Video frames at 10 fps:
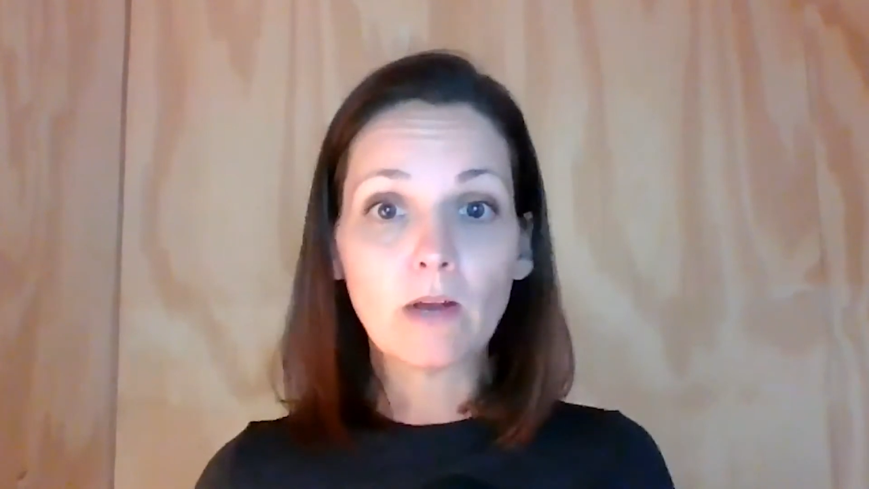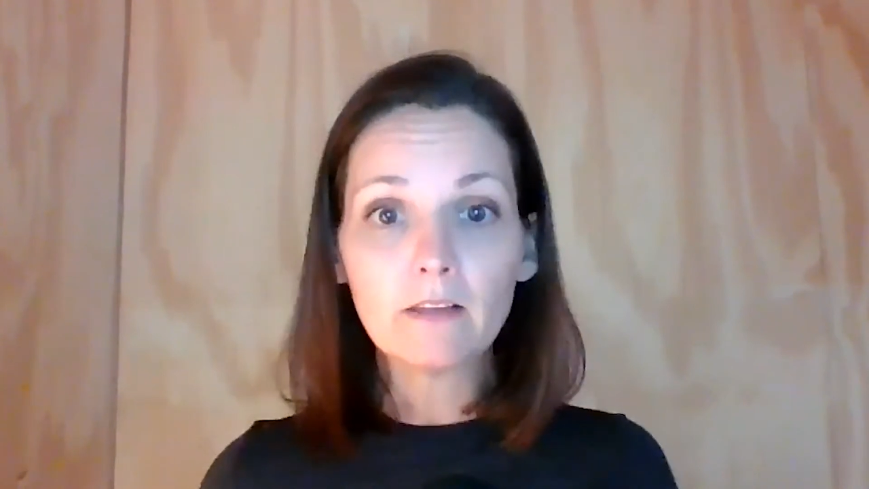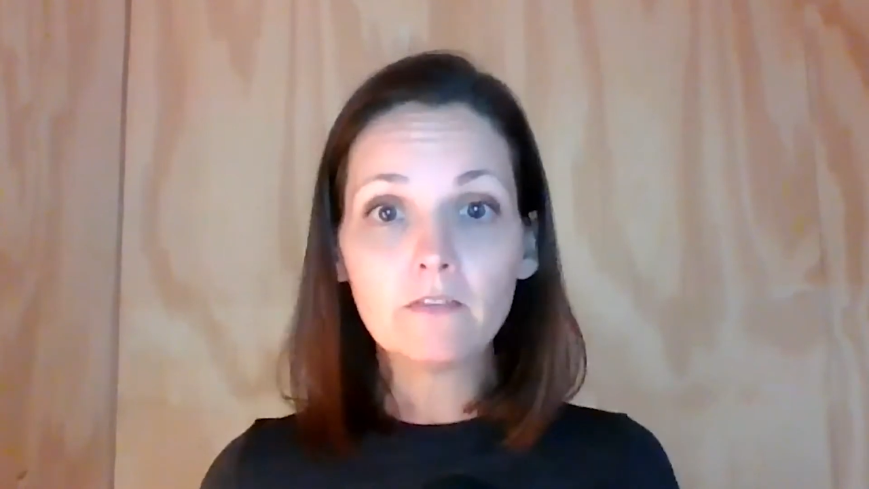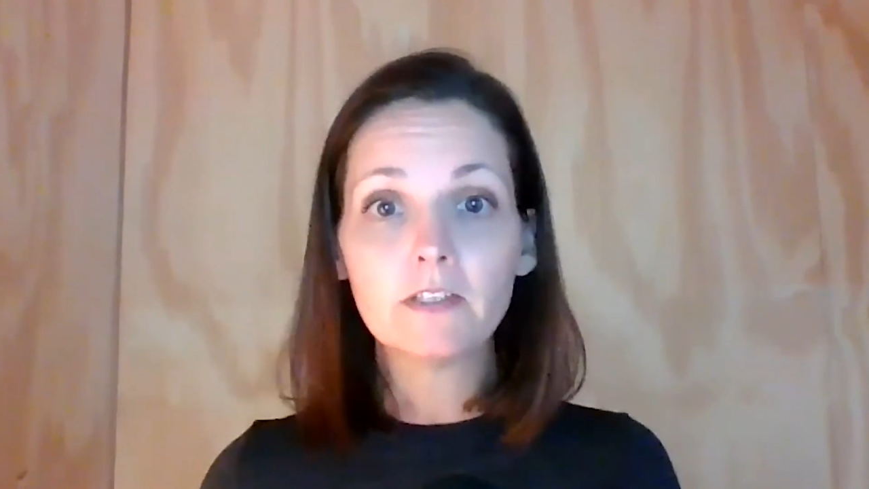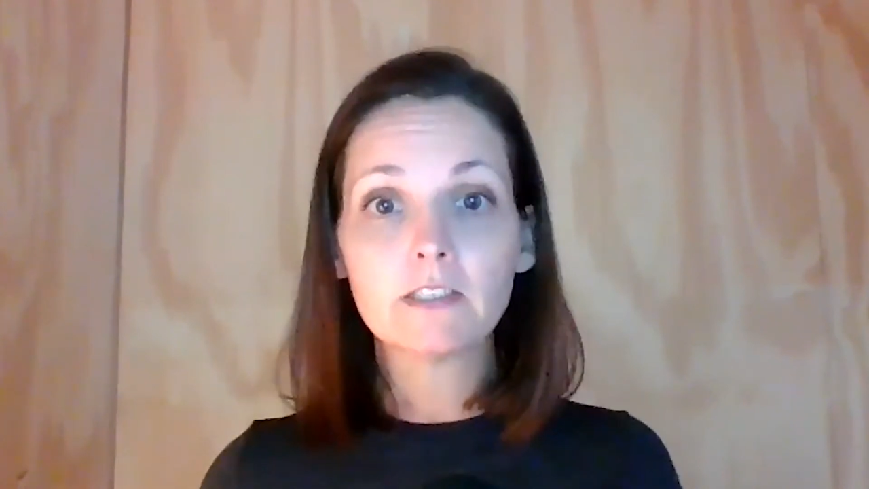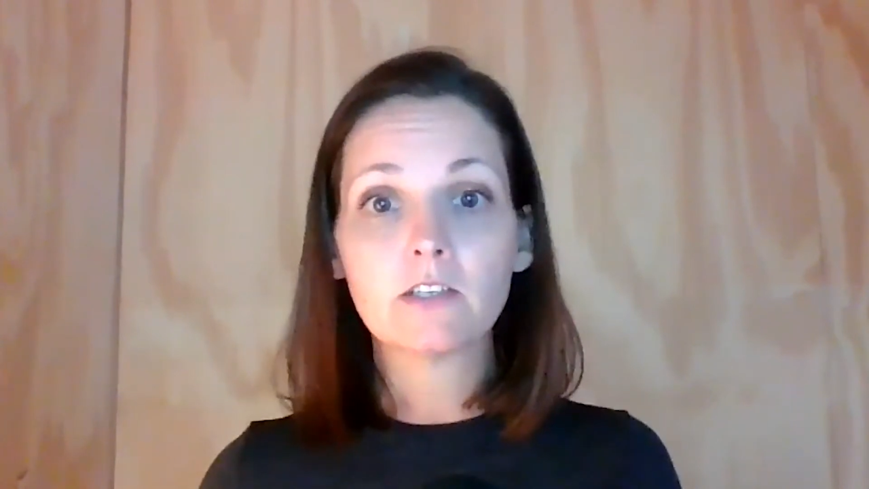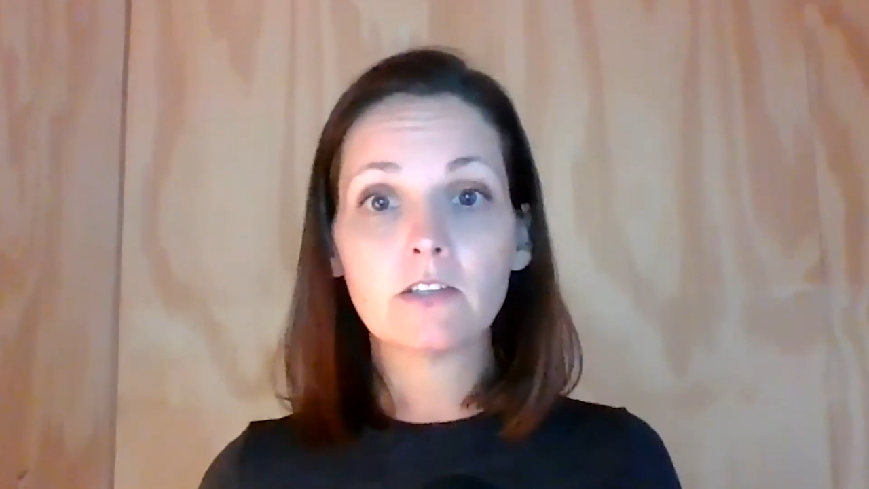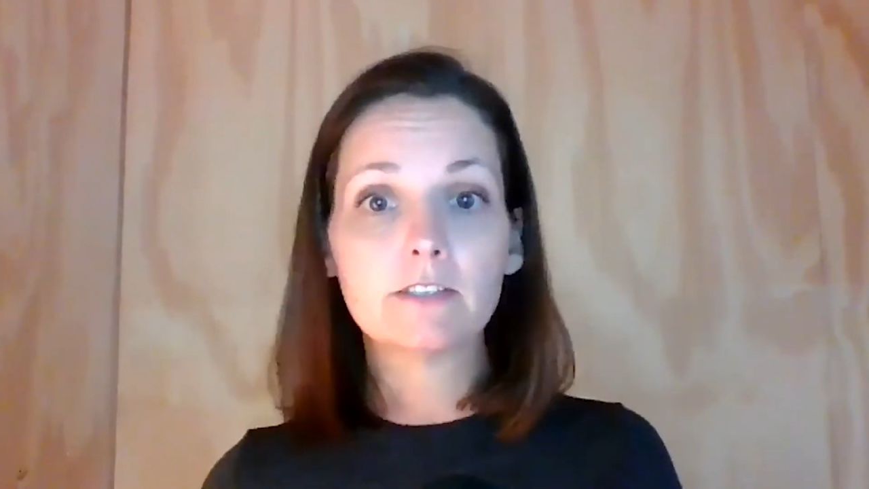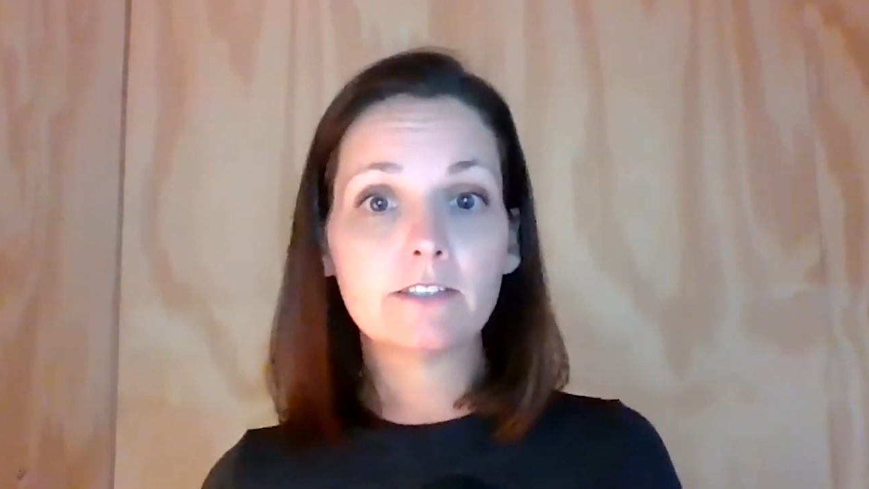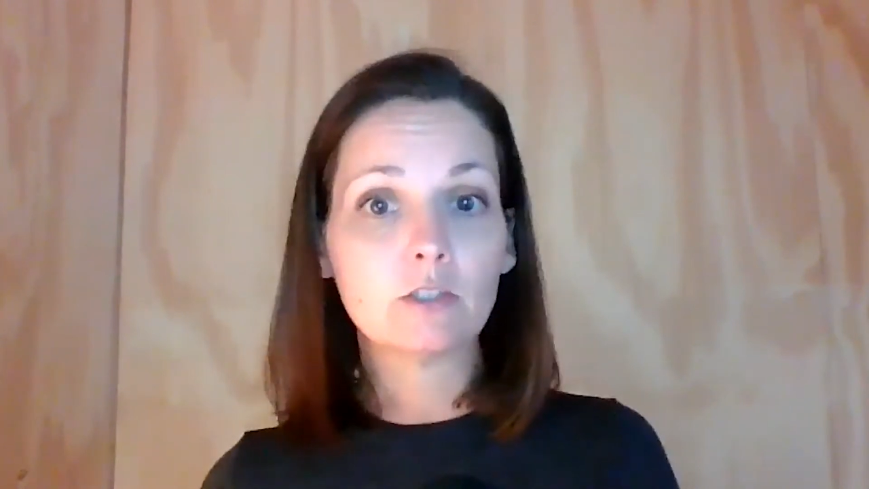relevant to
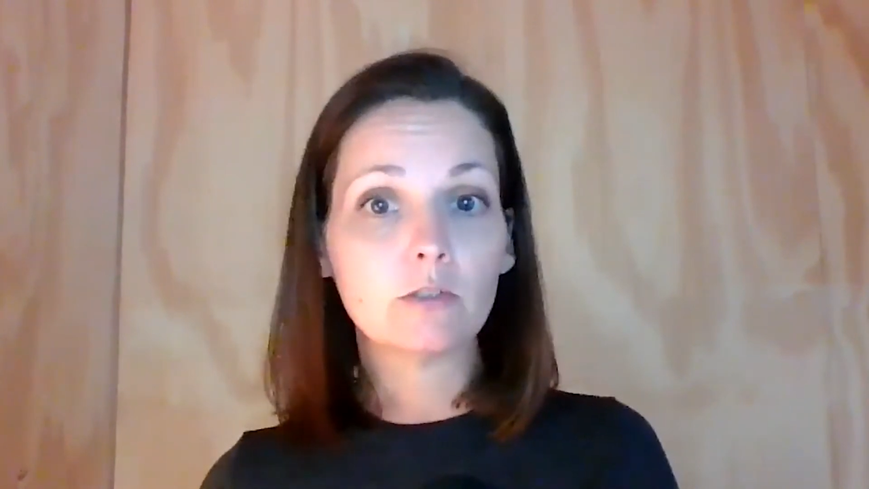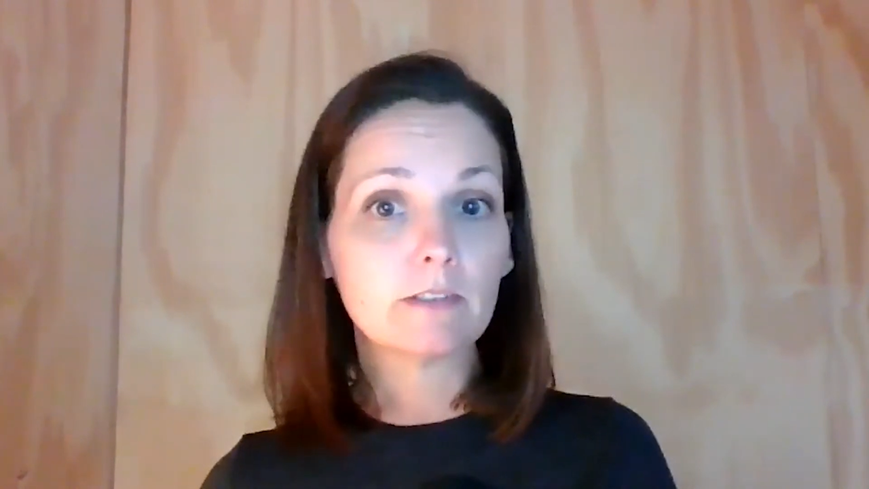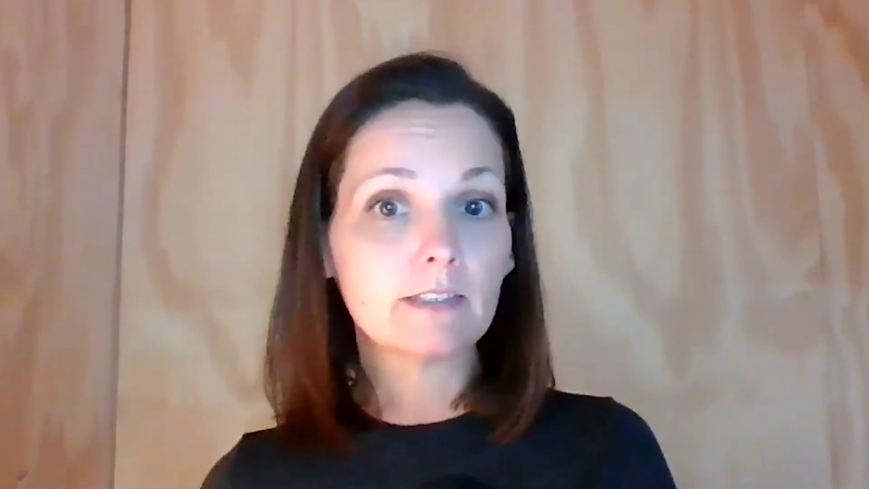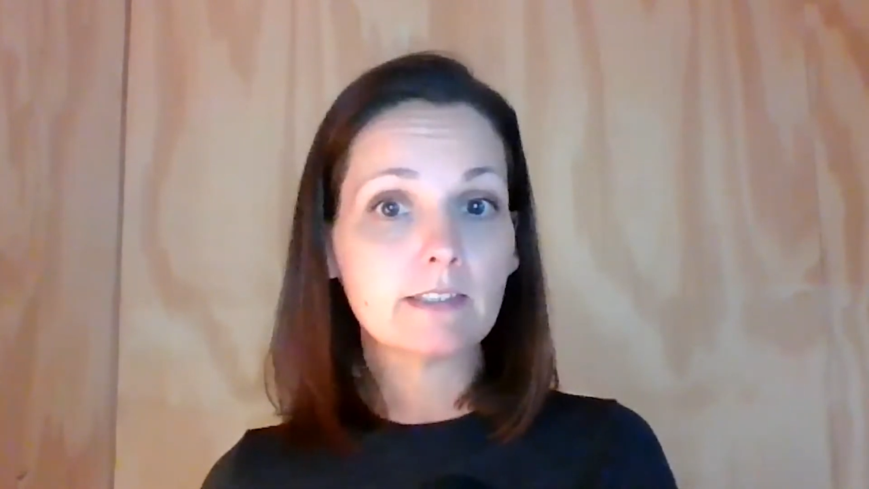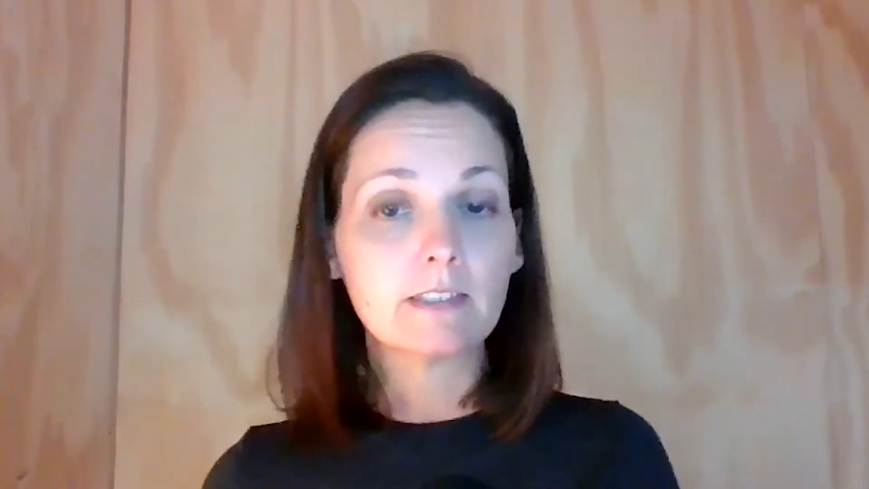the students.